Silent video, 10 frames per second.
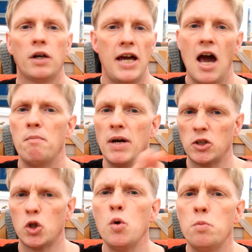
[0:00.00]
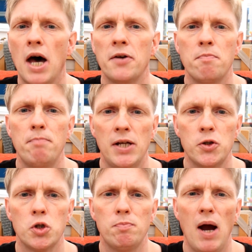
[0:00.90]
okay, I'll make 2,000
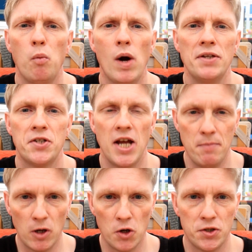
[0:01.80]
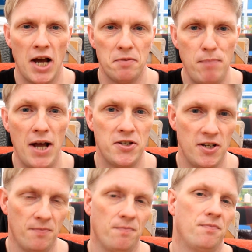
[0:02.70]
pencils by Wednesday because that's better.